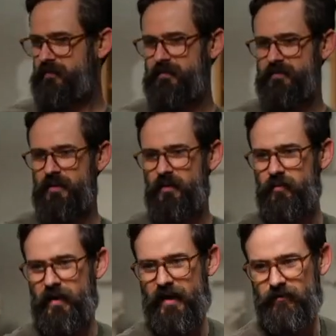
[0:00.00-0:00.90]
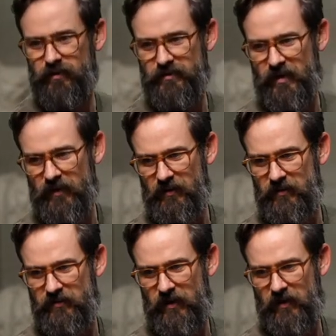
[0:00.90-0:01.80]
Let's go back for a second
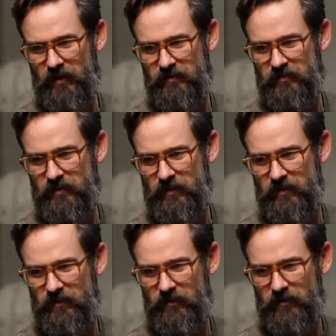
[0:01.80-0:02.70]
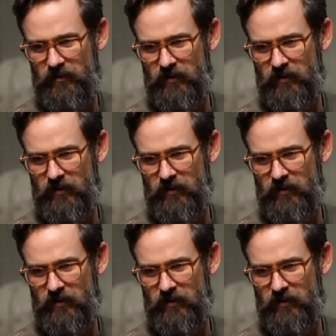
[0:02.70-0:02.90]
because I can't see.